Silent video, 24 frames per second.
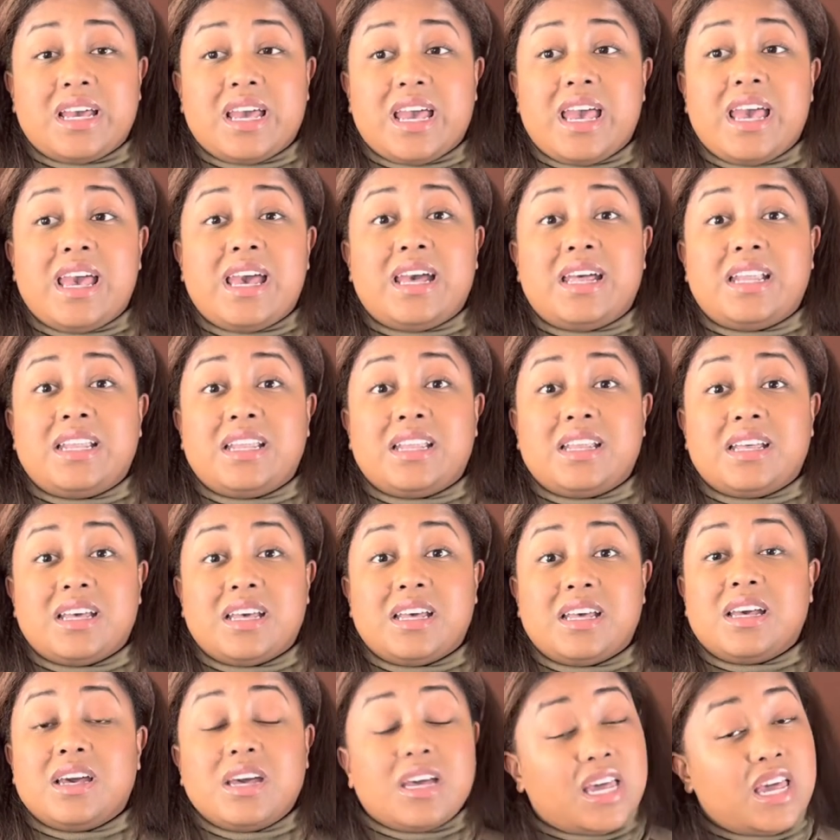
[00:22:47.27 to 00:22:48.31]
And
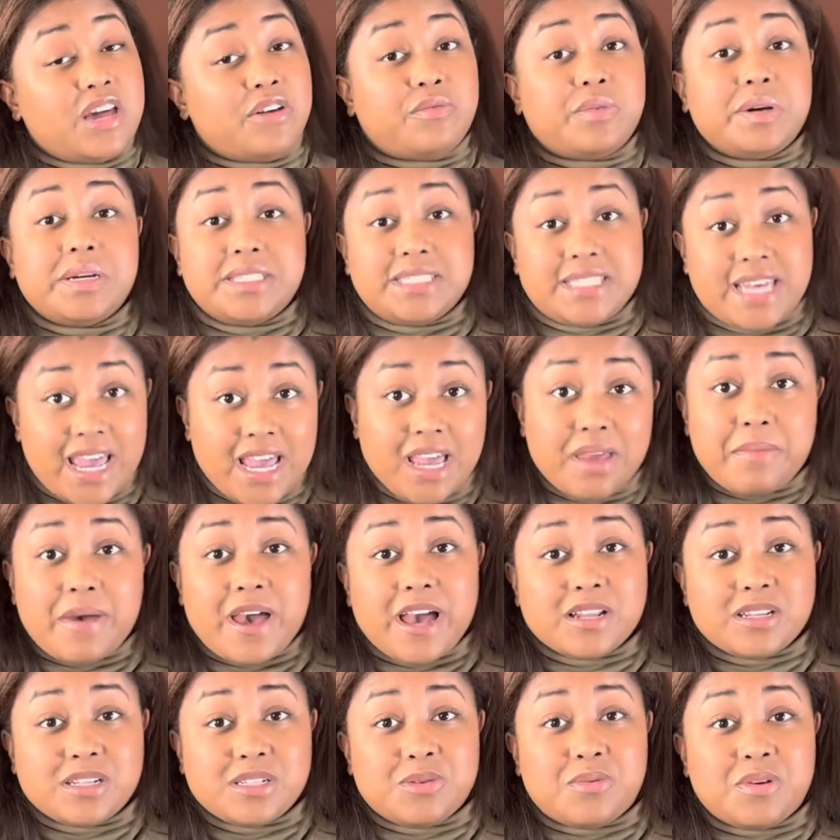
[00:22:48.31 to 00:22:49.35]
if we take it
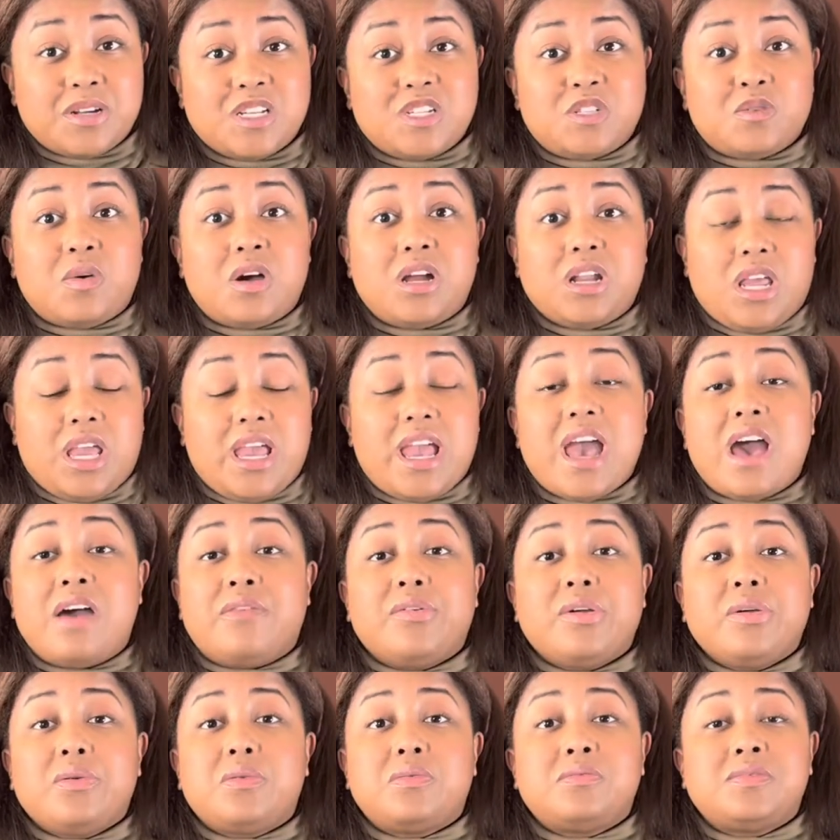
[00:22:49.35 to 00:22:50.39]
back to 2020,
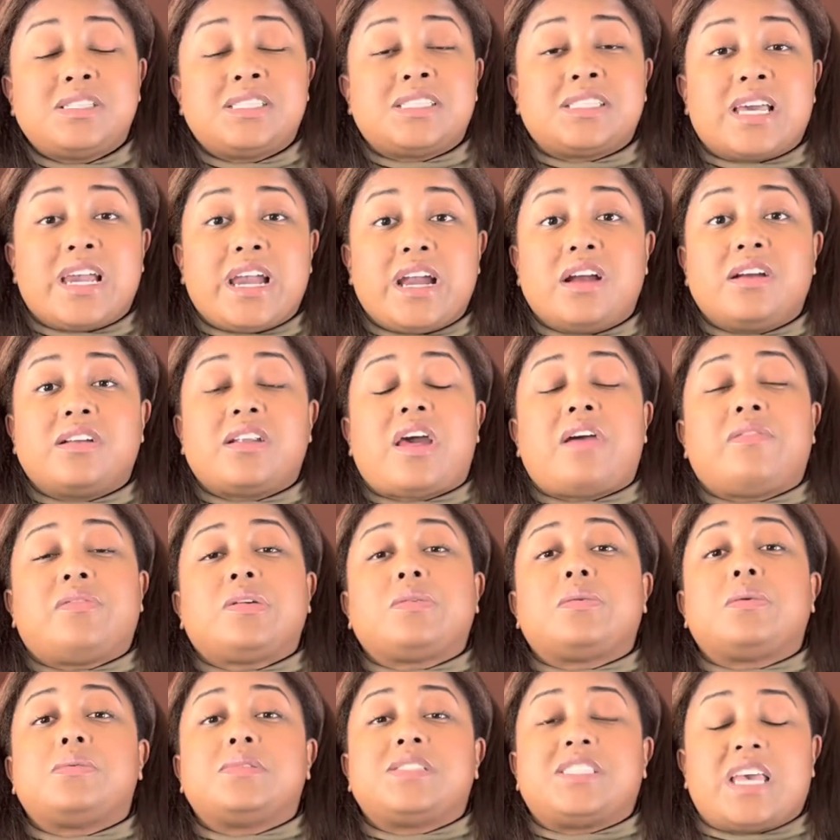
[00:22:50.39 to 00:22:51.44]
everyone was scared,
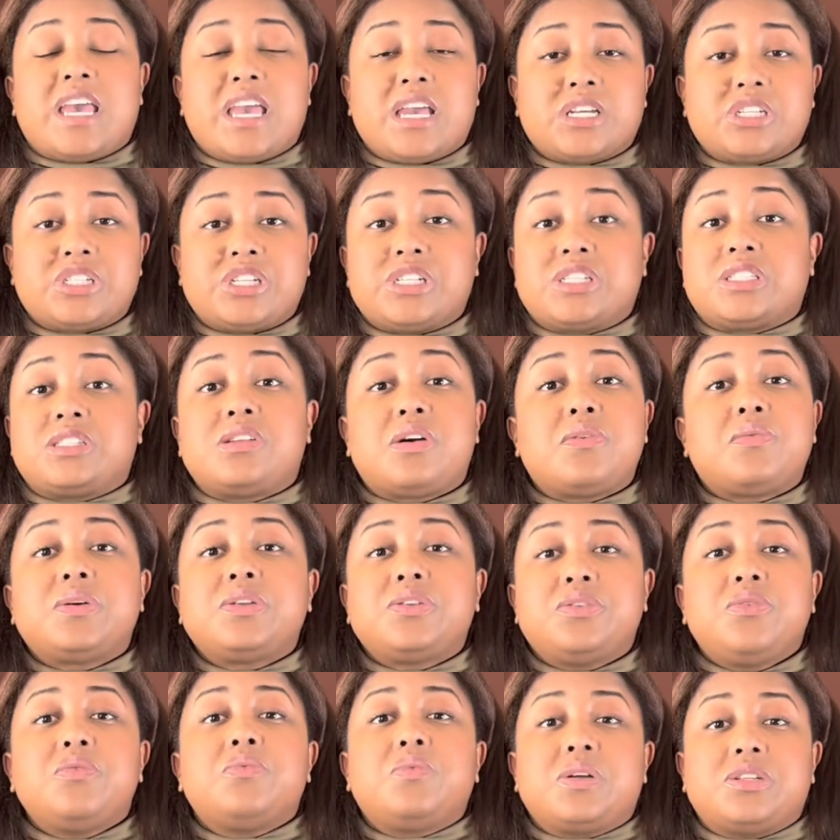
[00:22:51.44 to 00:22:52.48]
everyone was anxious, no one
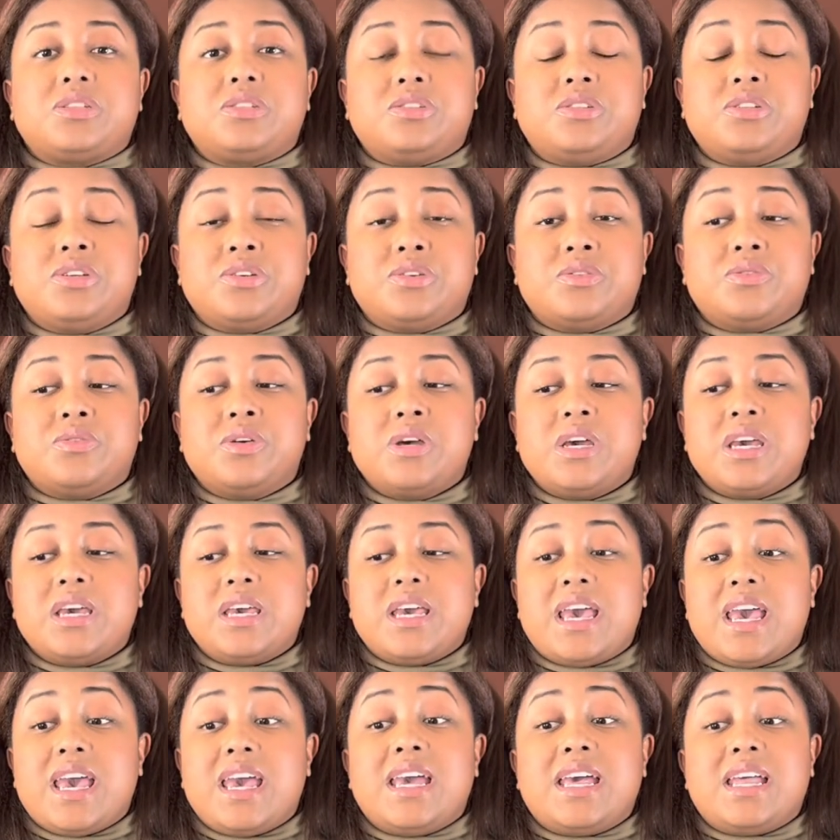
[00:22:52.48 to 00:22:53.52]
knew what to do,
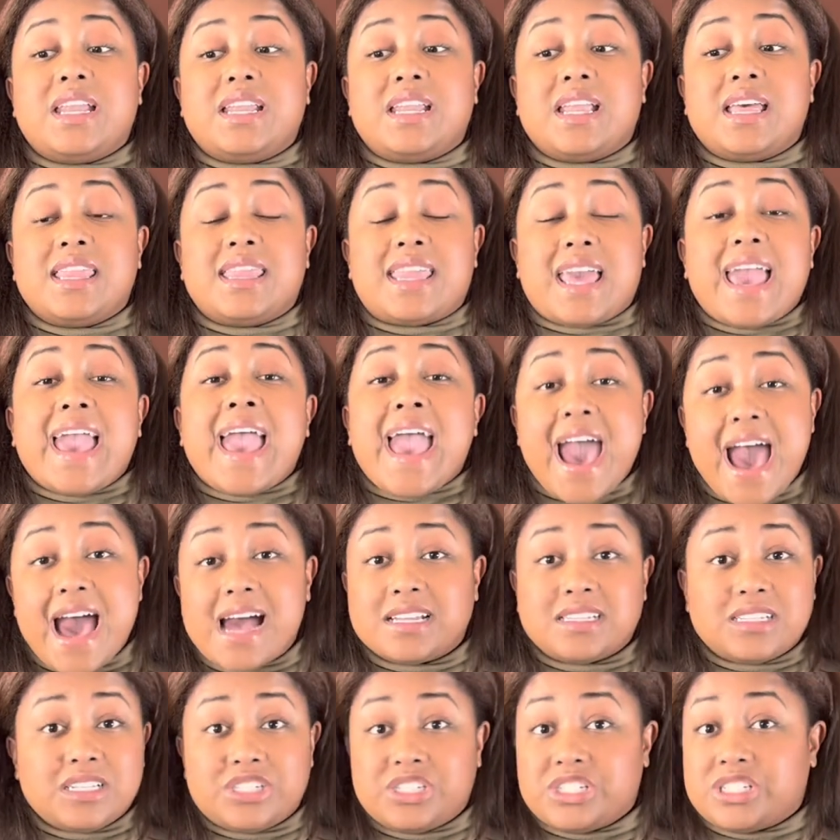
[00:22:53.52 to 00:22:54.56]
and they had
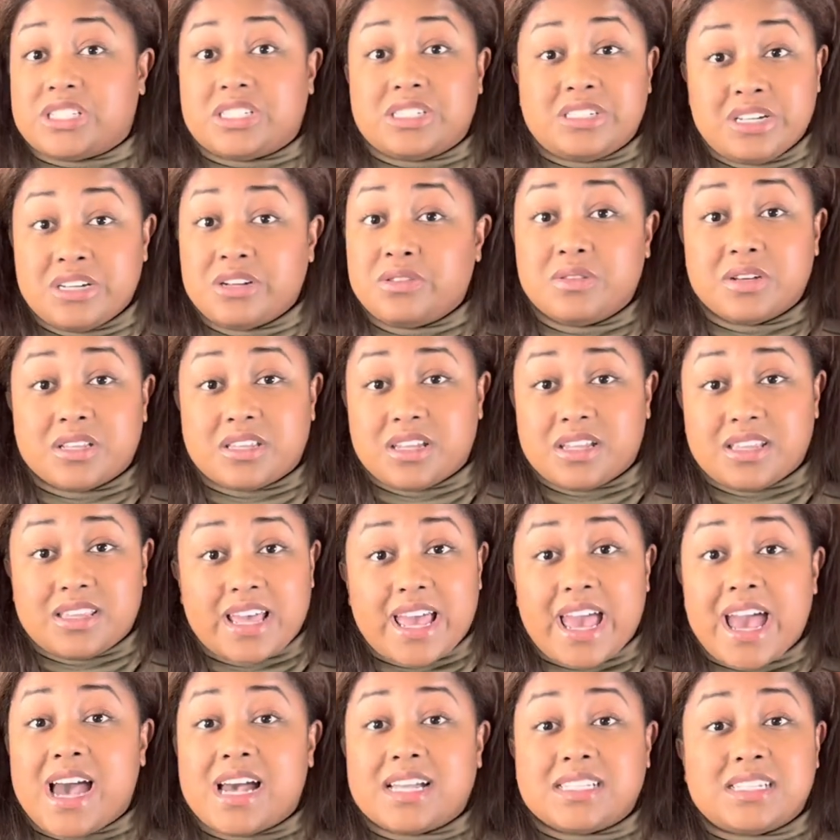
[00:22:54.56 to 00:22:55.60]
to just deal with it. They
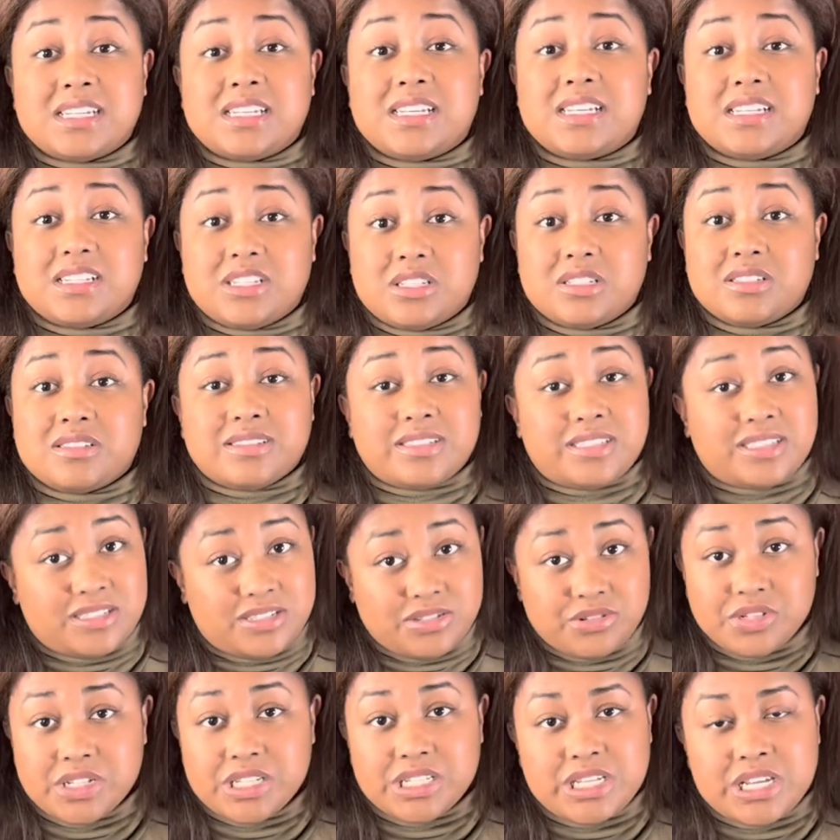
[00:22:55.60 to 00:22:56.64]
had to
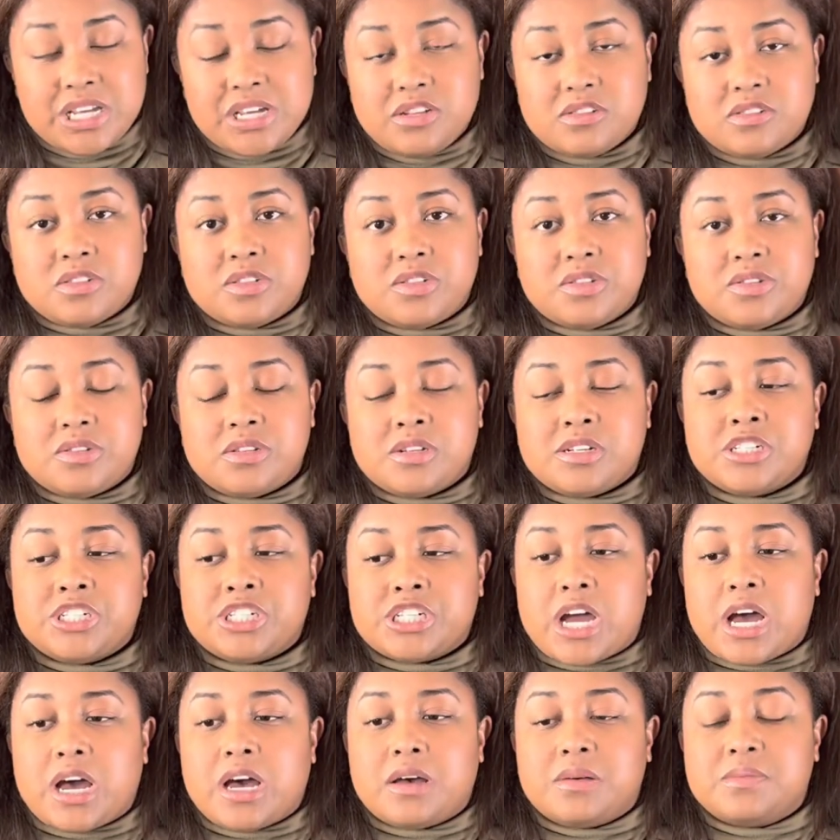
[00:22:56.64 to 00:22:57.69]
still continue to do their
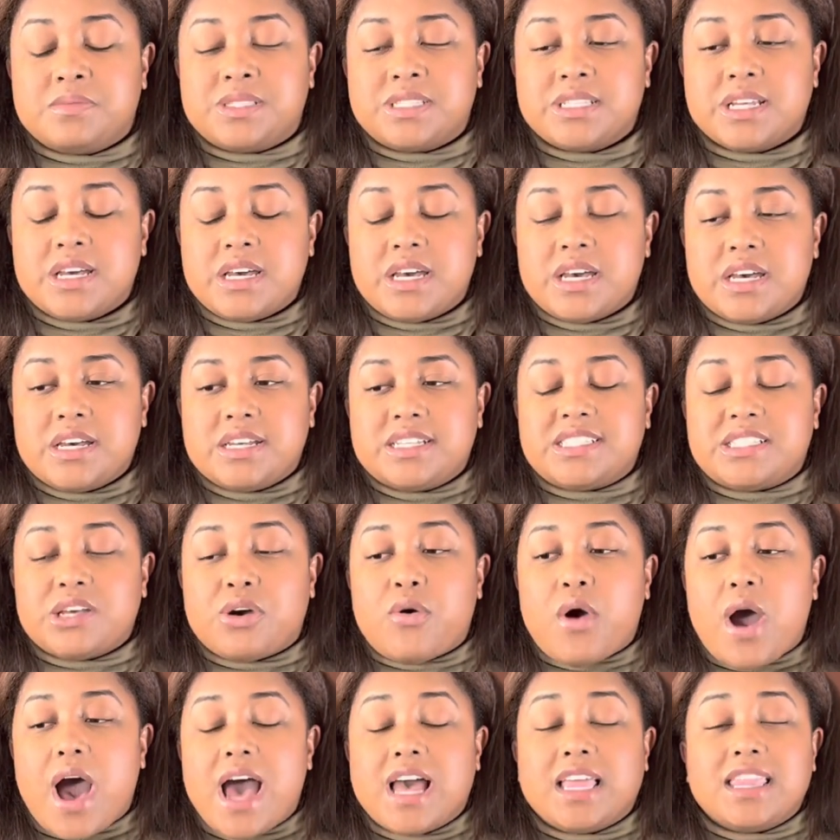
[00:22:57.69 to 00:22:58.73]
jobs
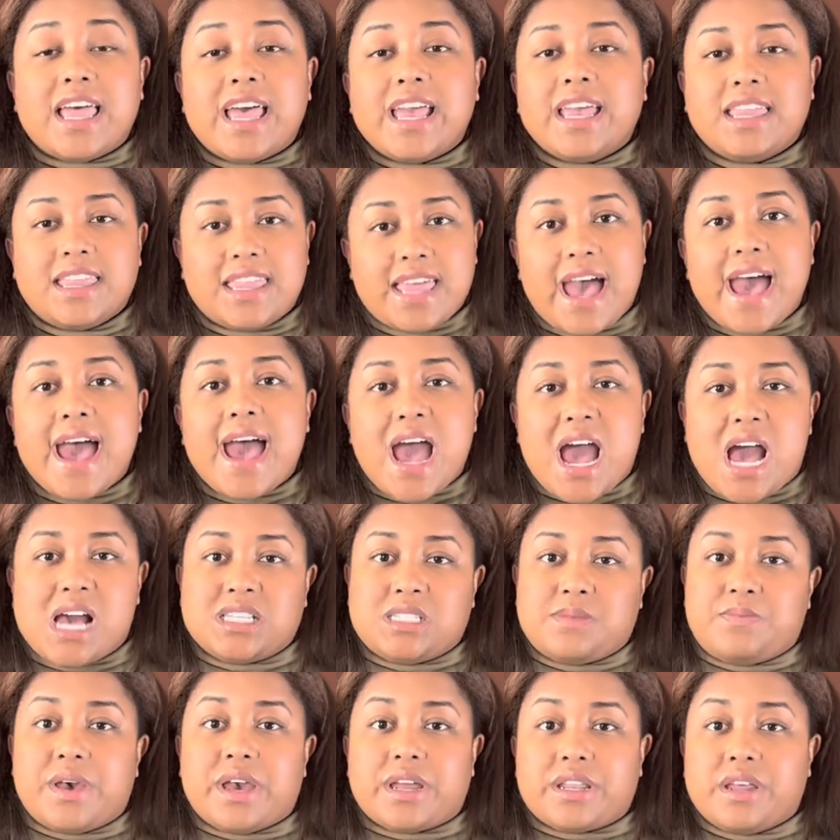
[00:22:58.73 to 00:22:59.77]
so I like that
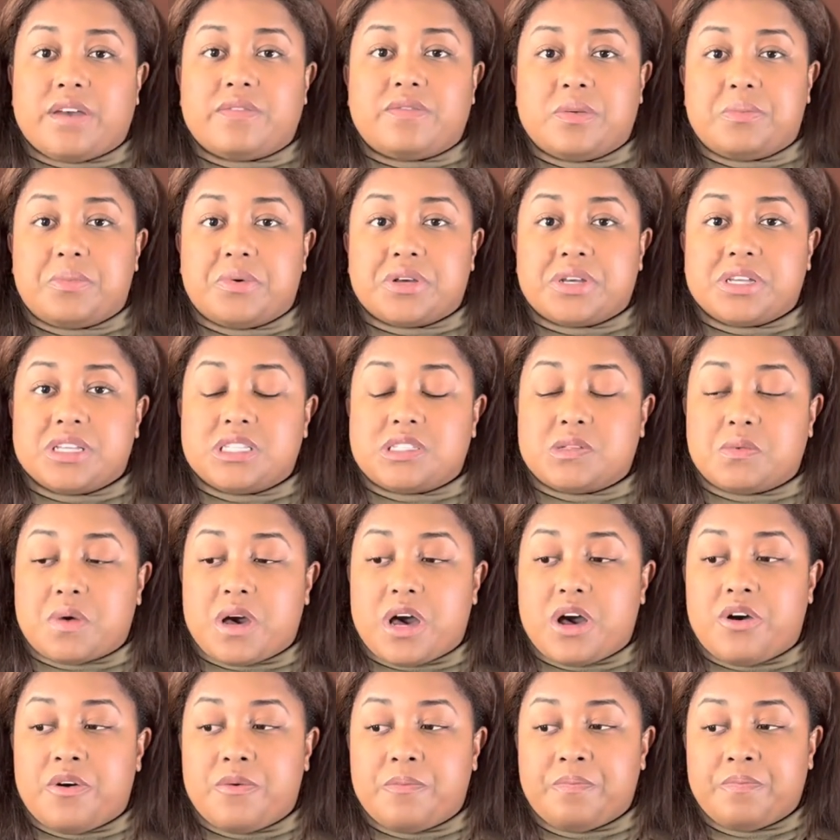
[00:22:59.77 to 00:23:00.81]
aspect of the book as
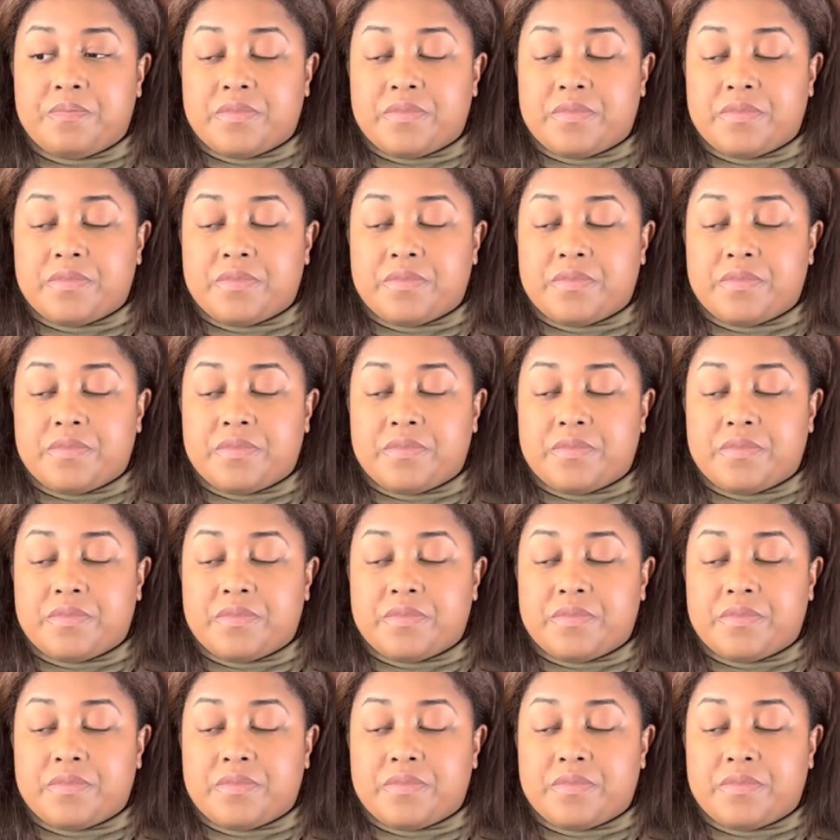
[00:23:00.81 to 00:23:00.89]
well.